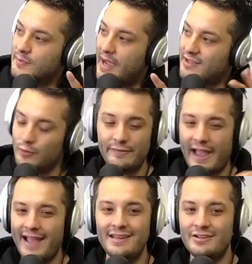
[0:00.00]
past. We've
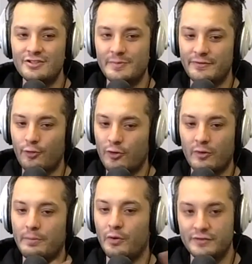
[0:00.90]
had years before
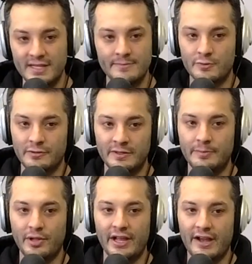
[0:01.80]
where both teams were in the
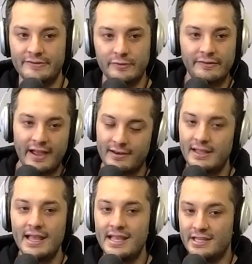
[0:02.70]
playoffs. We've had
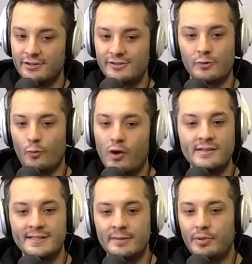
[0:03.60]
years where
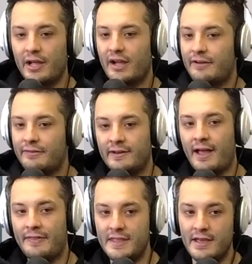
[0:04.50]
one's in the playoff and
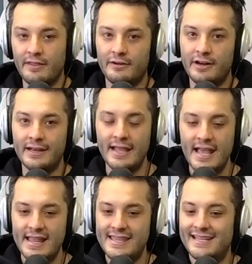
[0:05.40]
not the other, and
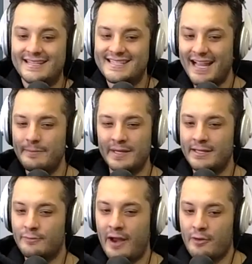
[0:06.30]
the excitement
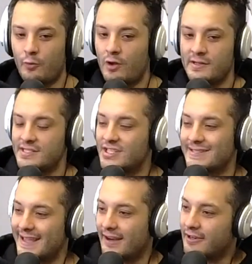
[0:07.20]
in round one is
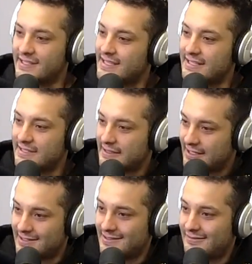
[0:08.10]
just there. It's it's
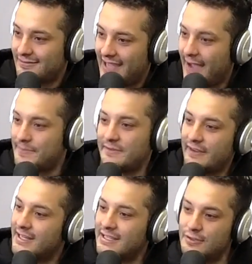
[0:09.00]
it's
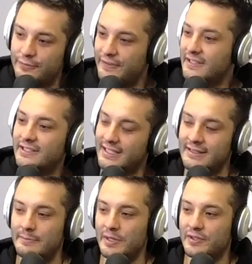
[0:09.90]
captivating. You feel it in
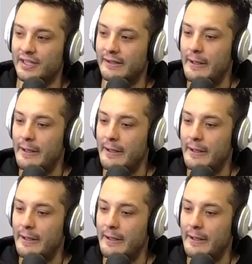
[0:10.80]
the building.